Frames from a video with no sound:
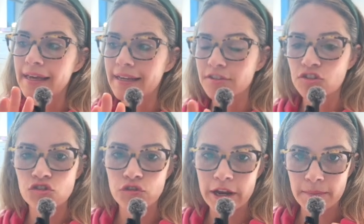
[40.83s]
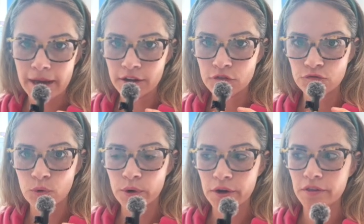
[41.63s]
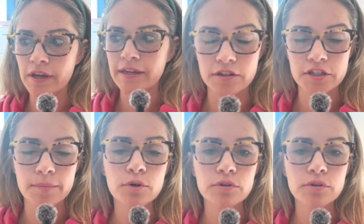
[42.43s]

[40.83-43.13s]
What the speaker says: It's straight back and forth, and the double